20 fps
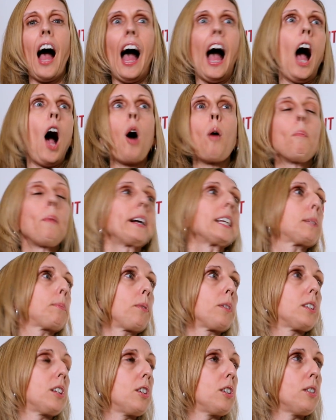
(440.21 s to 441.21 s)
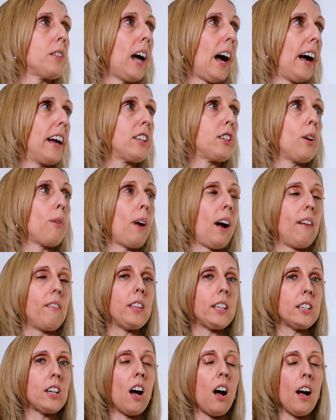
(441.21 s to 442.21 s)
how am I supposed to do that? I don't have
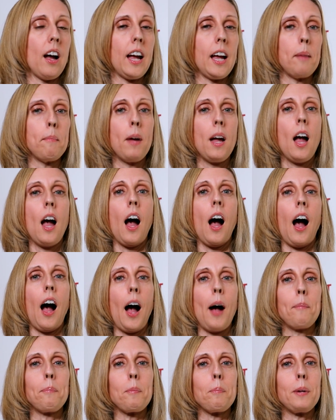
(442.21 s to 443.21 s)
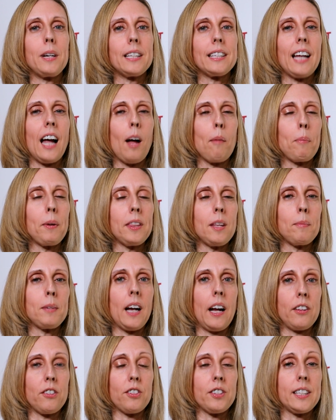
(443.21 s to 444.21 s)
the time. Um, but it's helping them to
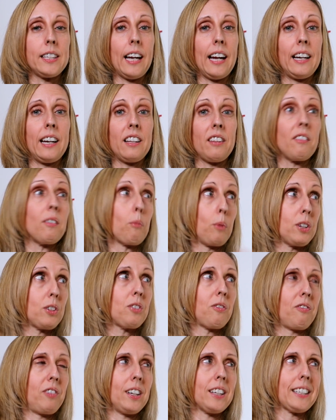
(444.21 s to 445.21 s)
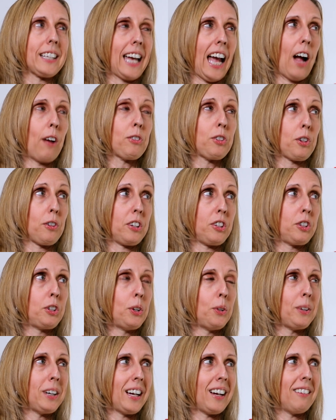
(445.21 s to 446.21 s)
understand it, which feels
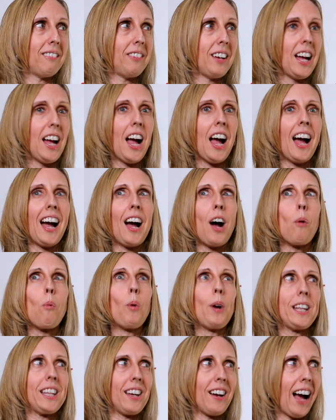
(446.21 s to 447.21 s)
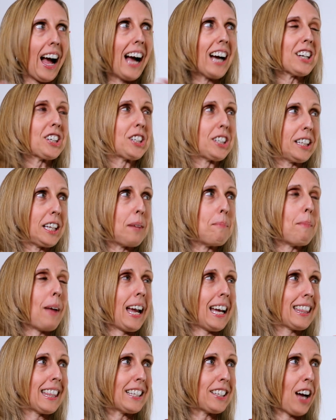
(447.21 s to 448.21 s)
counterintuitive. When you actually
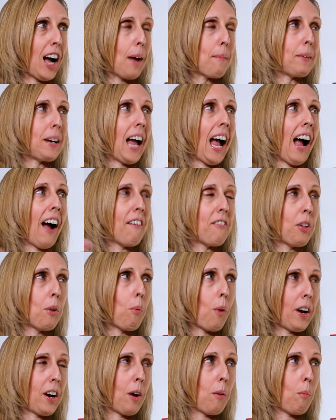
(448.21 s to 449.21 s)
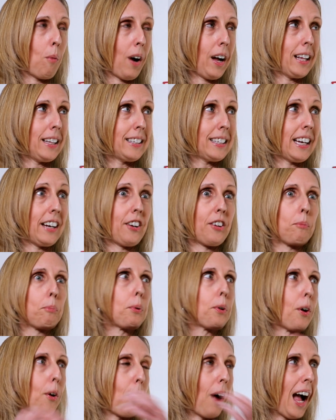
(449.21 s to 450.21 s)
make the time and have the one-on-ones and are
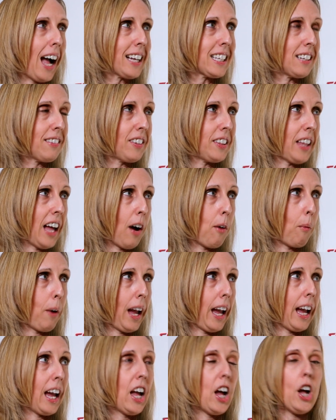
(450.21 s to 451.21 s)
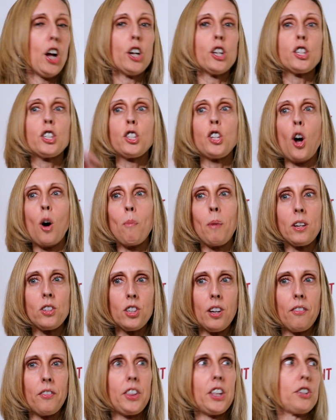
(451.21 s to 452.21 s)
proactive in that way, so
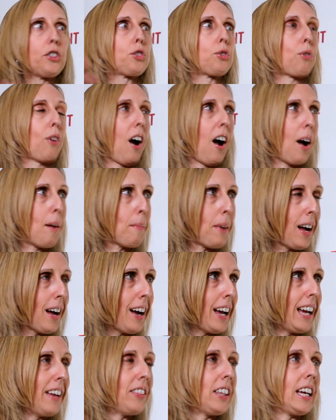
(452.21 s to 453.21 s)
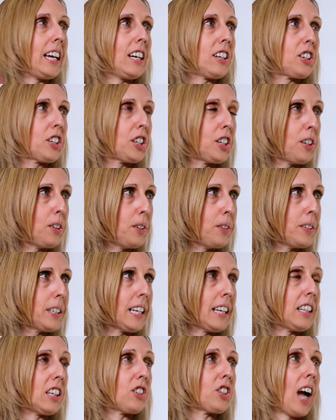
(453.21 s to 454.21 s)
much of the drama and the issues
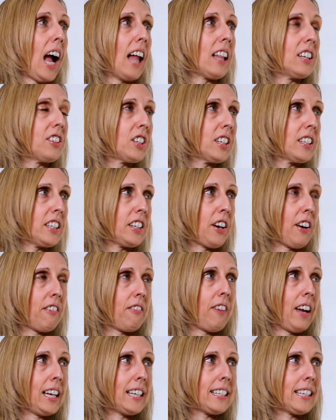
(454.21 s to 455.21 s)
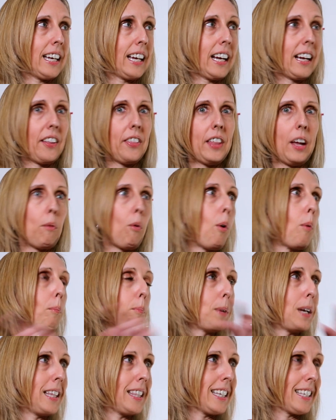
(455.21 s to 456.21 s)
and the challenges that you're facing, they won't
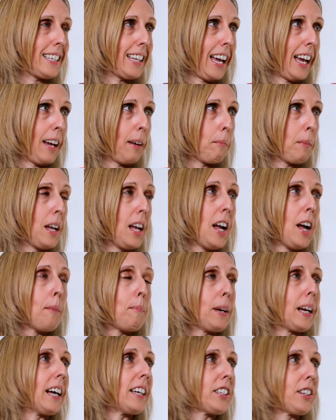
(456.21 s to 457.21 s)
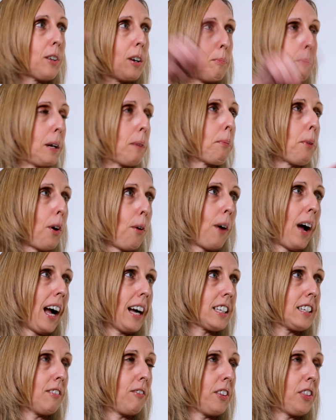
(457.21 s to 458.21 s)
be the same because you're being
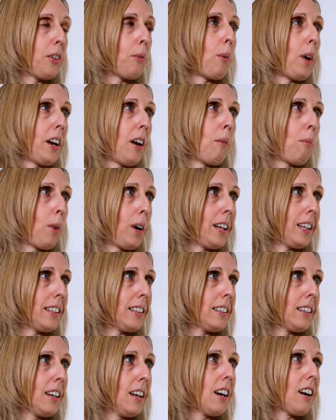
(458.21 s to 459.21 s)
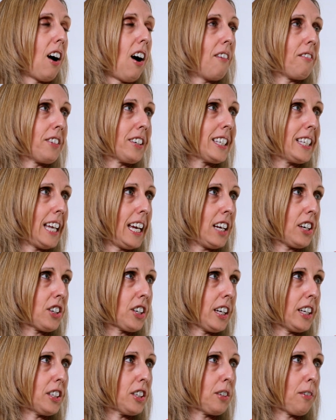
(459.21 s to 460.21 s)
proactive with the one-on-one
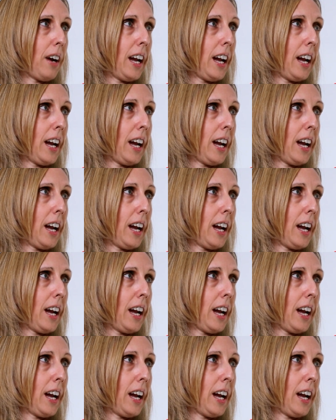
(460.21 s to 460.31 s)
conversations,